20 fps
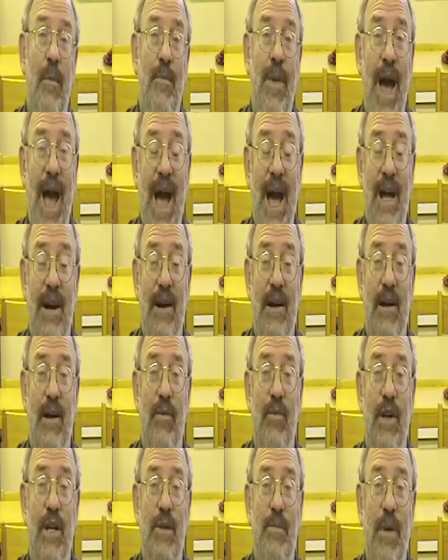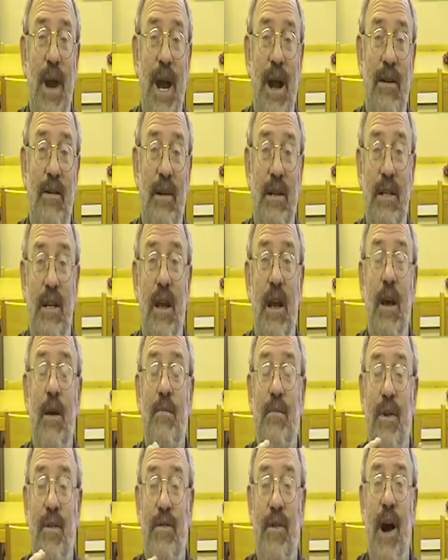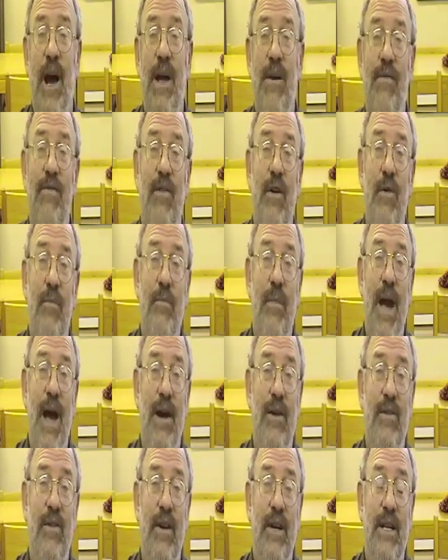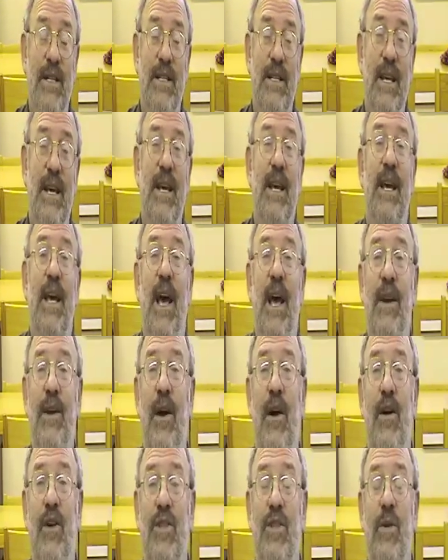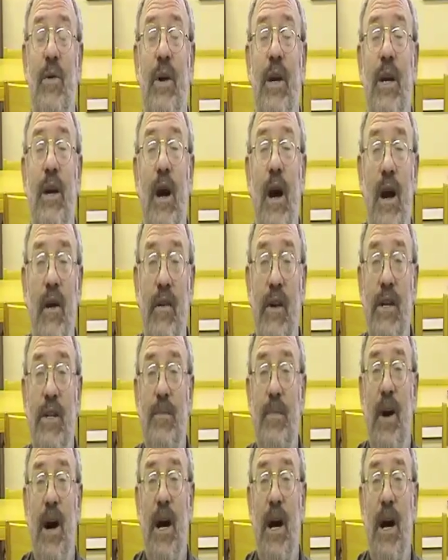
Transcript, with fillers: pattern in which parents provide firm boundaries and also encourage